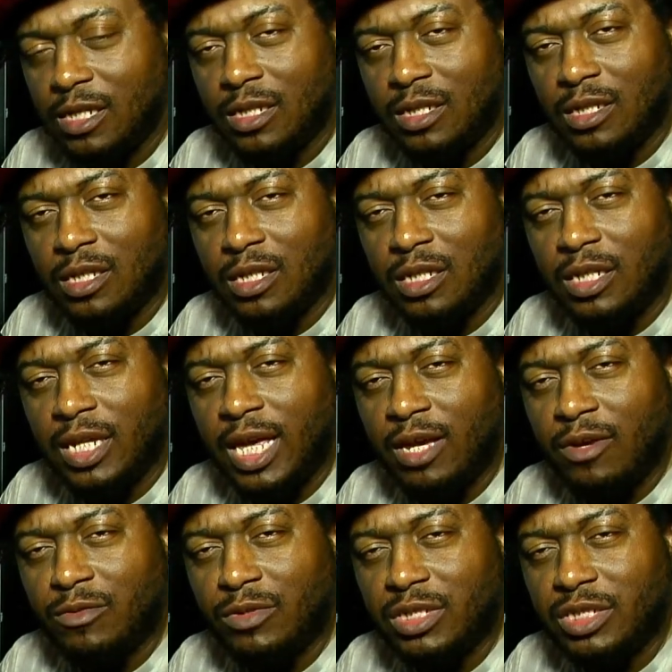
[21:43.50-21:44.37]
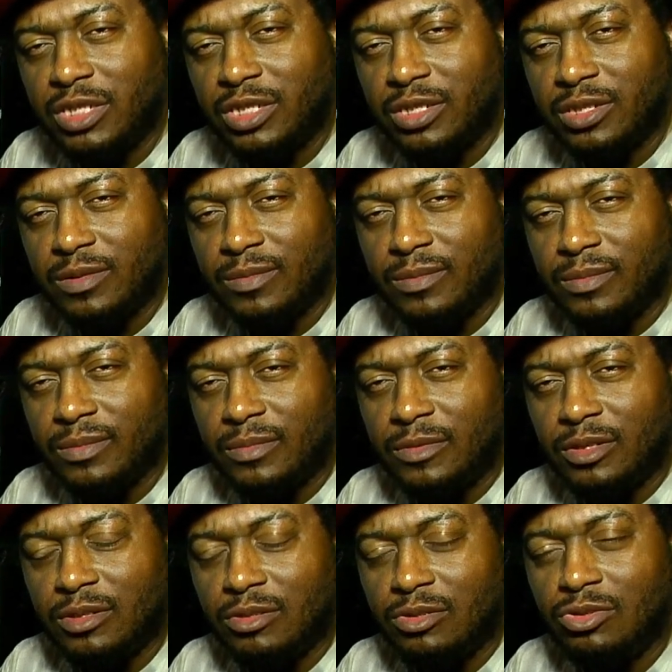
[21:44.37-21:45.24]
language
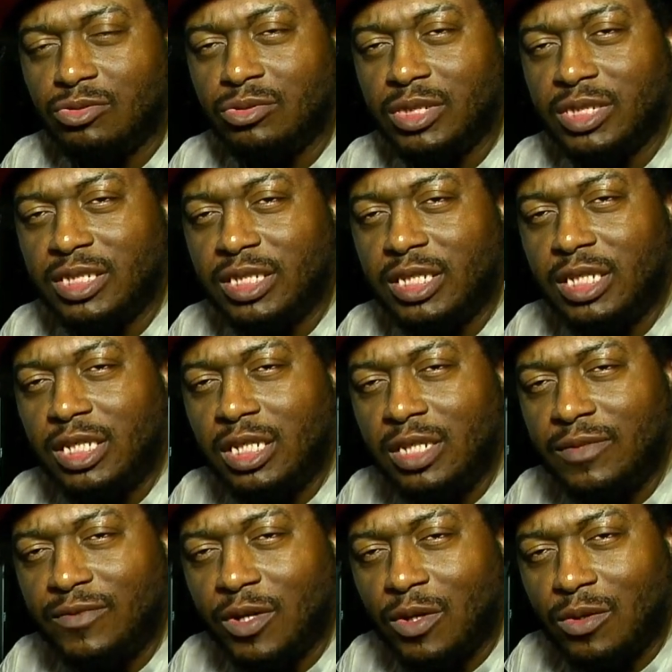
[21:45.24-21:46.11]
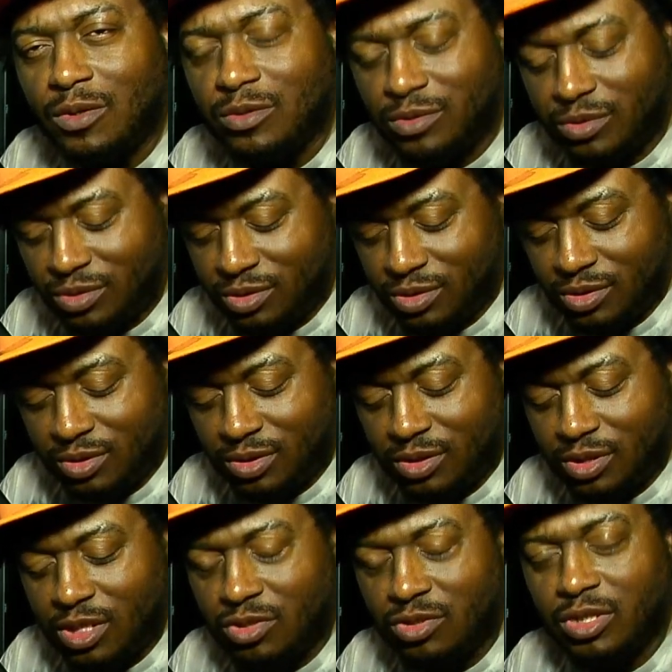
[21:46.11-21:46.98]
to deceive those
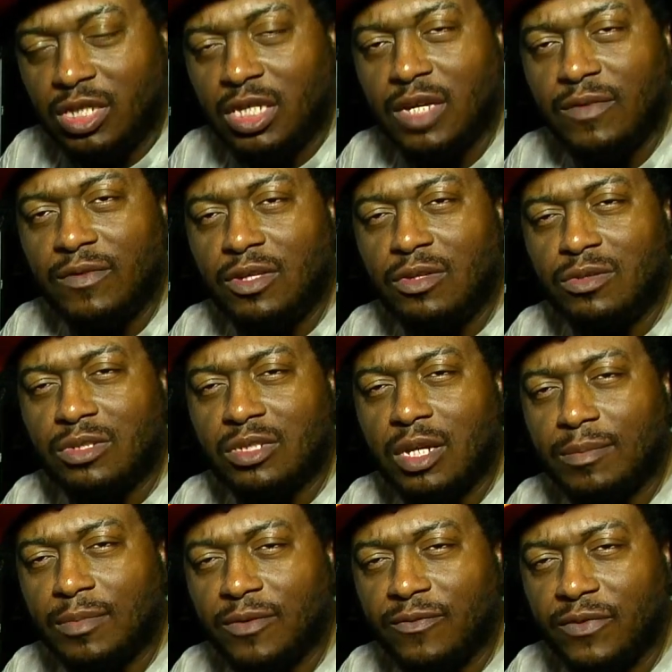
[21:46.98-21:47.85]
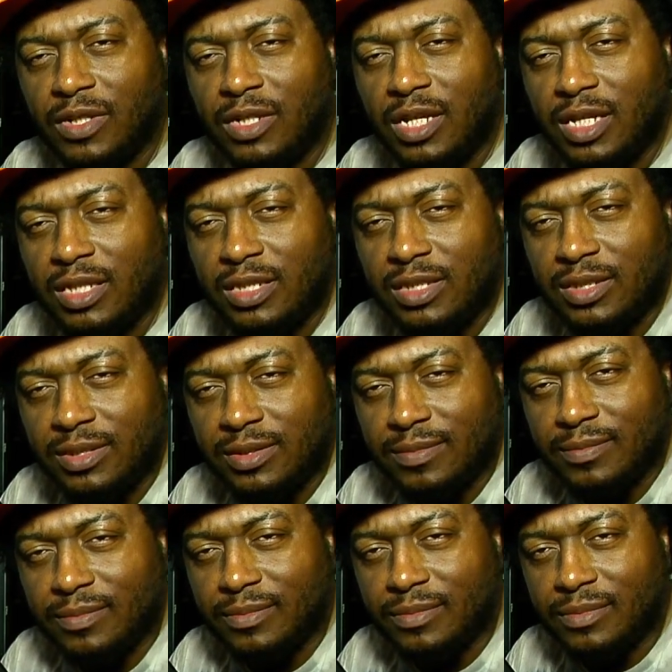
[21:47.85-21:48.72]
into giving you something for nothing.
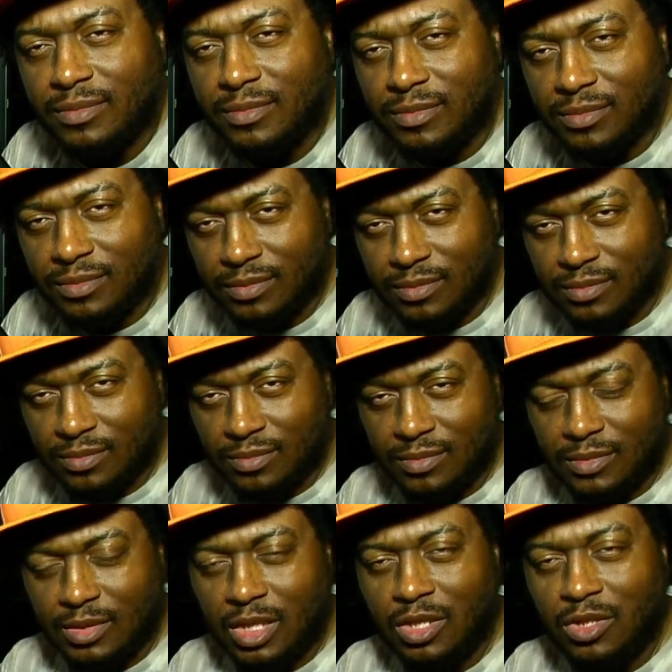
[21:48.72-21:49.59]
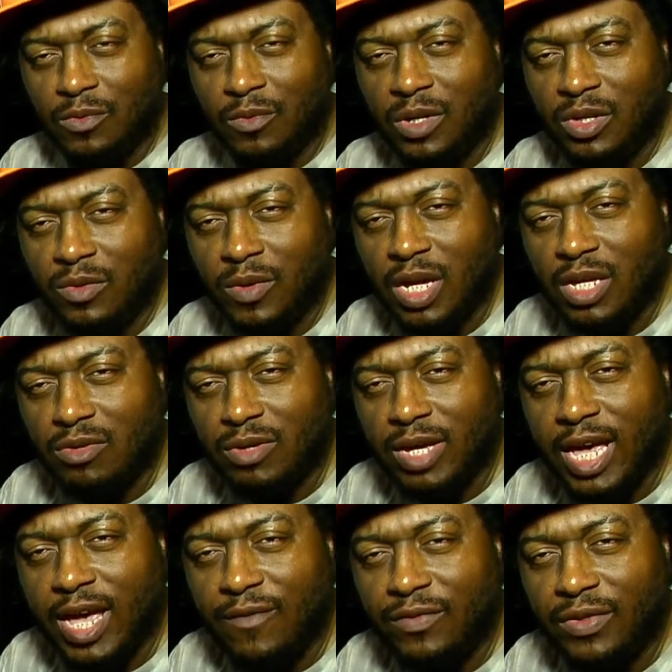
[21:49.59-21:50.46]
And you wonder why you
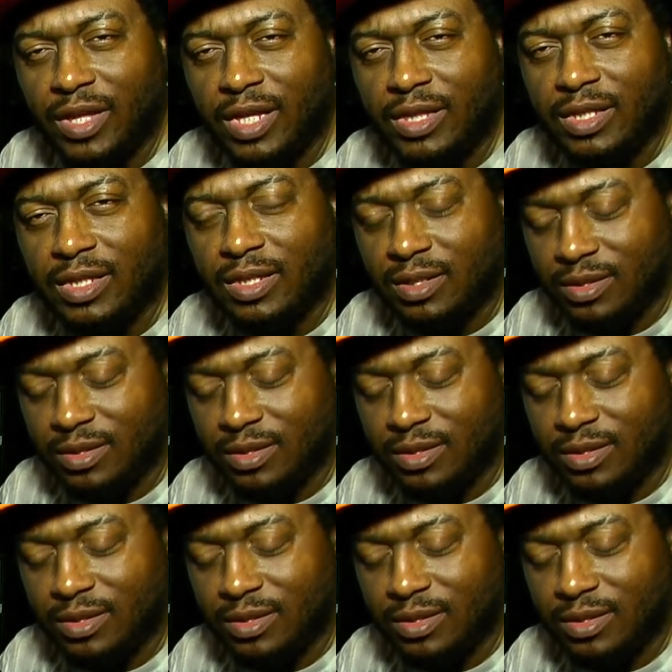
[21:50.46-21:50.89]
have nothing.